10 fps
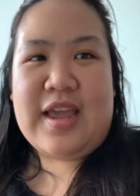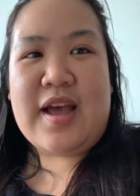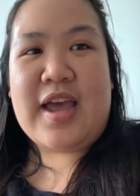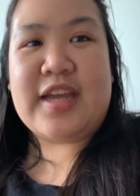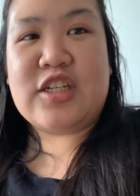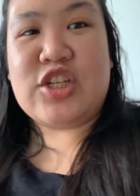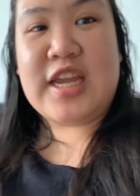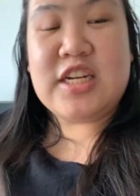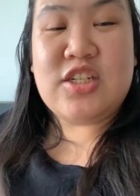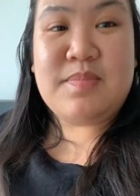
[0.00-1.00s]
I
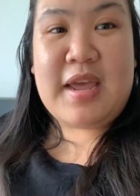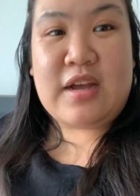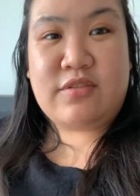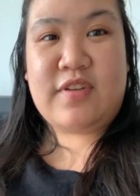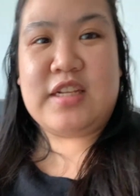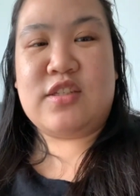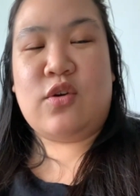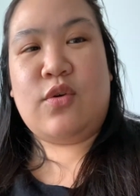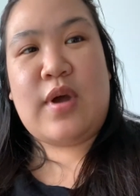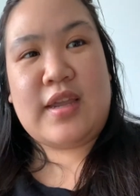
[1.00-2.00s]
changed my outfit
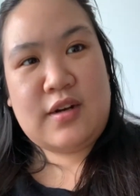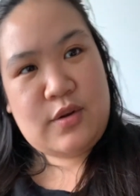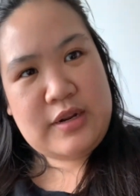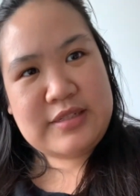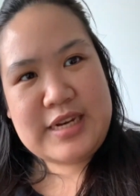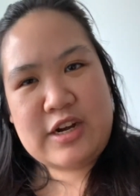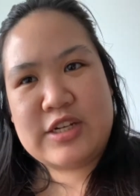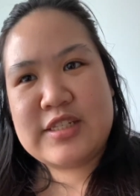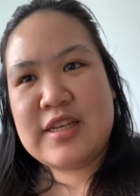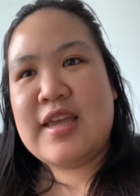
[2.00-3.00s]
so I can go
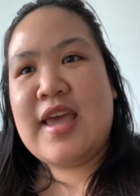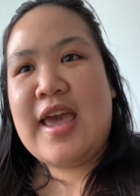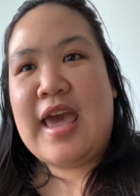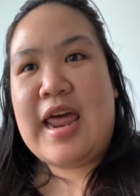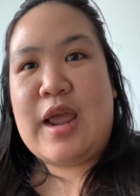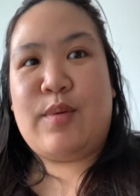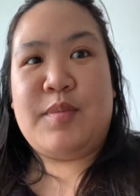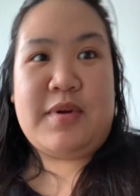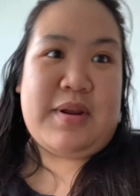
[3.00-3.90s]
downstairs, and I will be right